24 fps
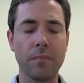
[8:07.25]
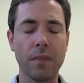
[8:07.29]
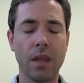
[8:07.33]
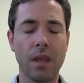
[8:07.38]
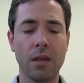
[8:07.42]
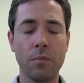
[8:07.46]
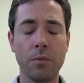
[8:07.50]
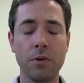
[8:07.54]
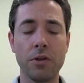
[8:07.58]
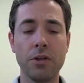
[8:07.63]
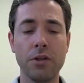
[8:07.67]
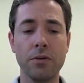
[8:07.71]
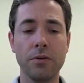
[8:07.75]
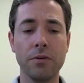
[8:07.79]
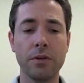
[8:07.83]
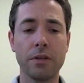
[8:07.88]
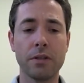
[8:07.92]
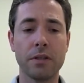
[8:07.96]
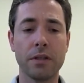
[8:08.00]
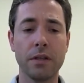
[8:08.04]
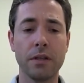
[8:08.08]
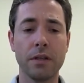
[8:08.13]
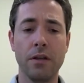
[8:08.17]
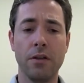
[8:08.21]
And we do it
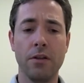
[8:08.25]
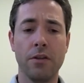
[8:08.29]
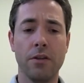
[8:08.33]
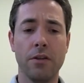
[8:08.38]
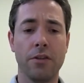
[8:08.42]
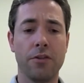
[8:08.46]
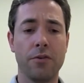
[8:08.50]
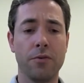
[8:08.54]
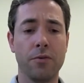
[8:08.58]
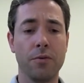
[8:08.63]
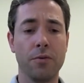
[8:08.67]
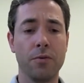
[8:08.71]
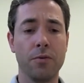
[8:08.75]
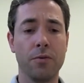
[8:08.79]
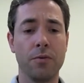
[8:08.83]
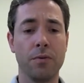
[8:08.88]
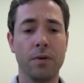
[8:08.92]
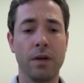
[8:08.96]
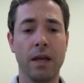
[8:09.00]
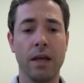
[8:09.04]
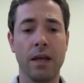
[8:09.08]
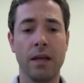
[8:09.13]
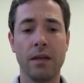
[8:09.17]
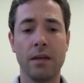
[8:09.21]
through
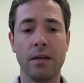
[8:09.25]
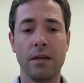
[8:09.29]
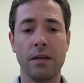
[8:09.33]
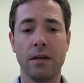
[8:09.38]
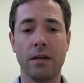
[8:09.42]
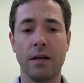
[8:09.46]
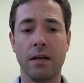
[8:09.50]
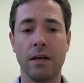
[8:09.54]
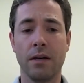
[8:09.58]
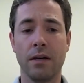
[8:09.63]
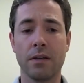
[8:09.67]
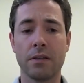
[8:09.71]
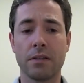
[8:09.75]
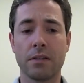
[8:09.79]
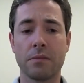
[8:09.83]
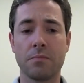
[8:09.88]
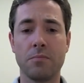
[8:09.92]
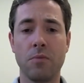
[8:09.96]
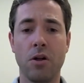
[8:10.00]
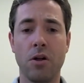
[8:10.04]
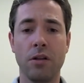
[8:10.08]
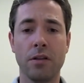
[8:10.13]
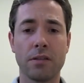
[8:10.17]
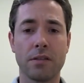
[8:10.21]
a
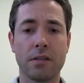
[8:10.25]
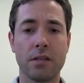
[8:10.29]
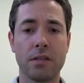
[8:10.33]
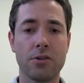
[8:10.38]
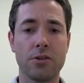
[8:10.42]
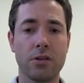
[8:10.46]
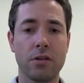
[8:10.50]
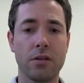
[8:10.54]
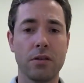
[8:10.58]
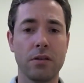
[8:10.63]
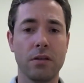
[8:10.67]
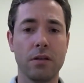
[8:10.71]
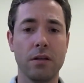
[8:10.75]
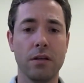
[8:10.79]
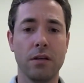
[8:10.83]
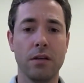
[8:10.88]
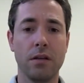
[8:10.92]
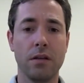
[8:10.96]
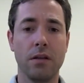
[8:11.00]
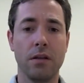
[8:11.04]
small incision